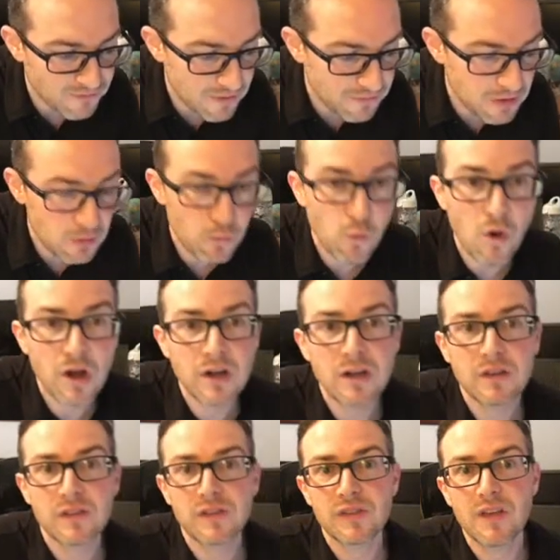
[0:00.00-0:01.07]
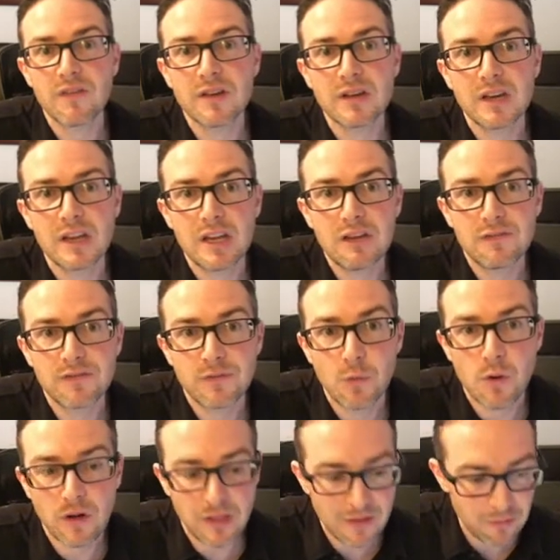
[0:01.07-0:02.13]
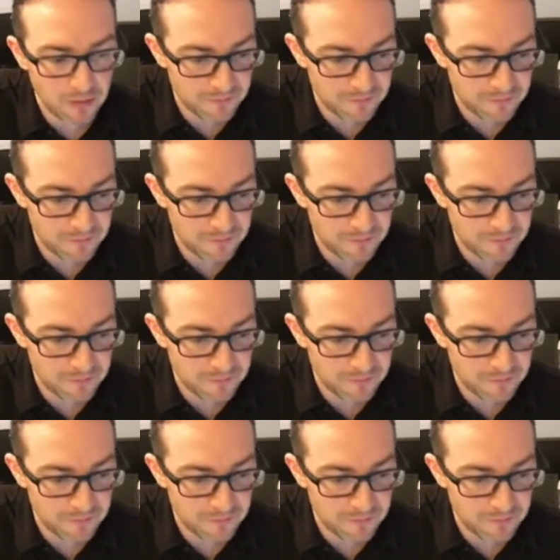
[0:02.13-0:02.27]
51.74 level